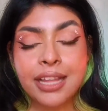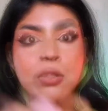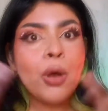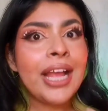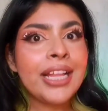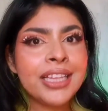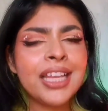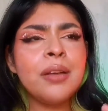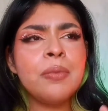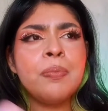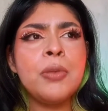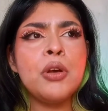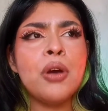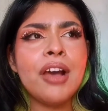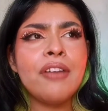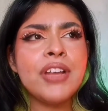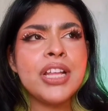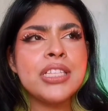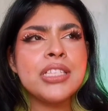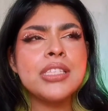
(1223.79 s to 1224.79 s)
So I think Blue
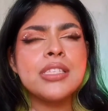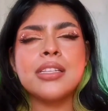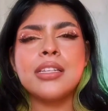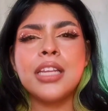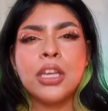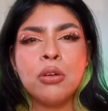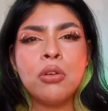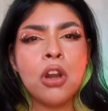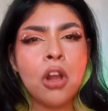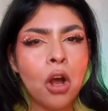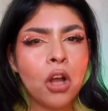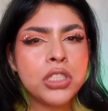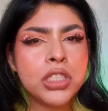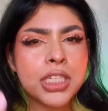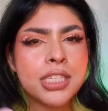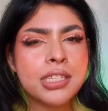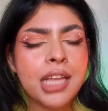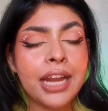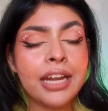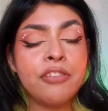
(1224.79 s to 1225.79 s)
Heaven's new launch
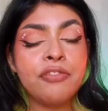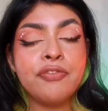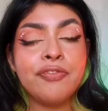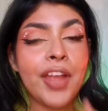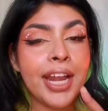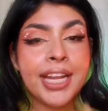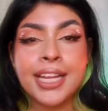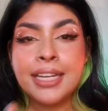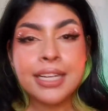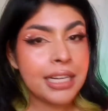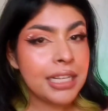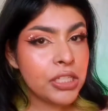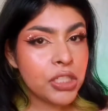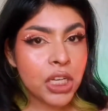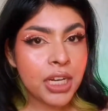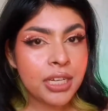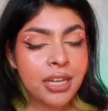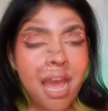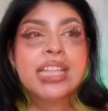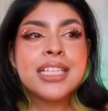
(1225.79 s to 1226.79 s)
is kind of very
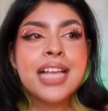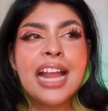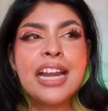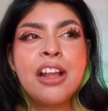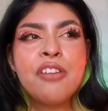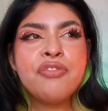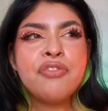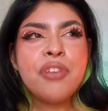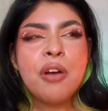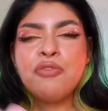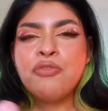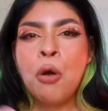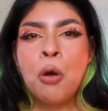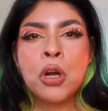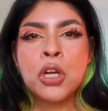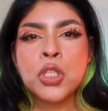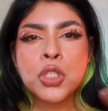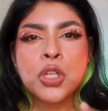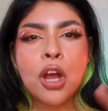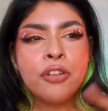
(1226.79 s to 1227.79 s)
intelligent. It's kind of
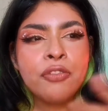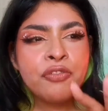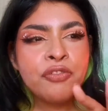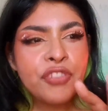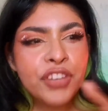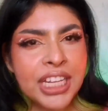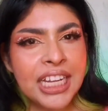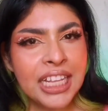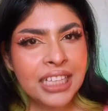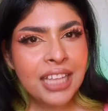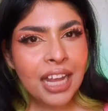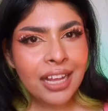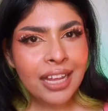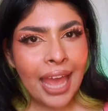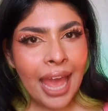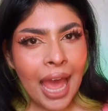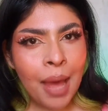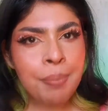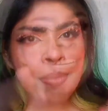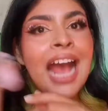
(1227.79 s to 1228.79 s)
focused on filling the
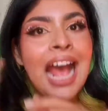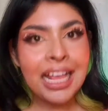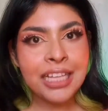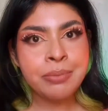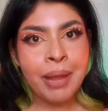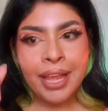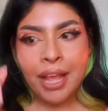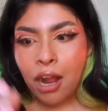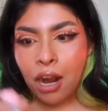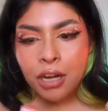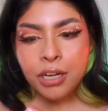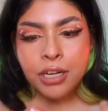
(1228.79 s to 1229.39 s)
gap. It has my heart.